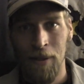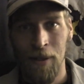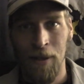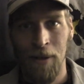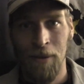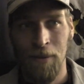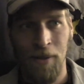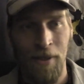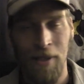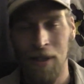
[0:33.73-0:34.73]
you know,
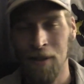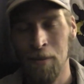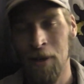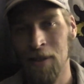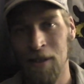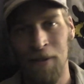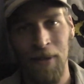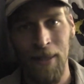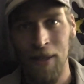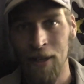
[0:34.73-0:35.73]
just seeing the positive
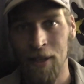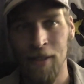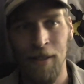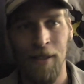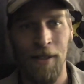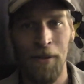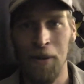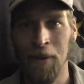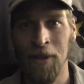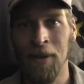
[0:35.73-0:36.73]
in things and
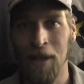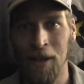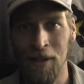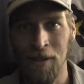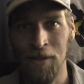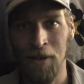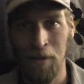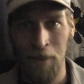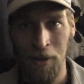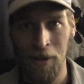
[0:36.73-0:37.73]
doing what you can to try
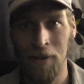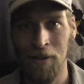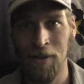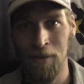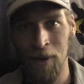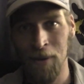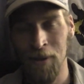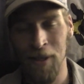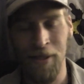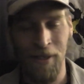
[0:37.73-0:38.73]
to better your
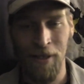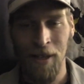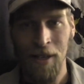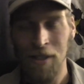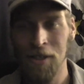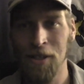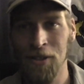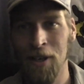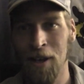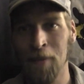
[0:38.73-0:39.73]
surroundings and just
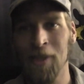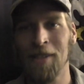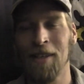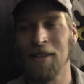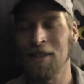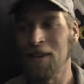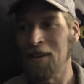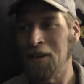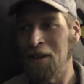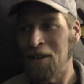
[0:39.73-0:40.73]
using common sense.
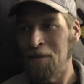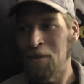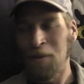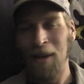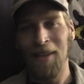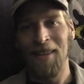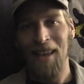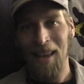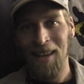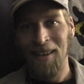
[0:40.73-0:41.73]
But right at
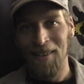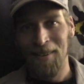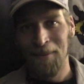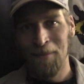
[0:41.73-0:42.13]
the end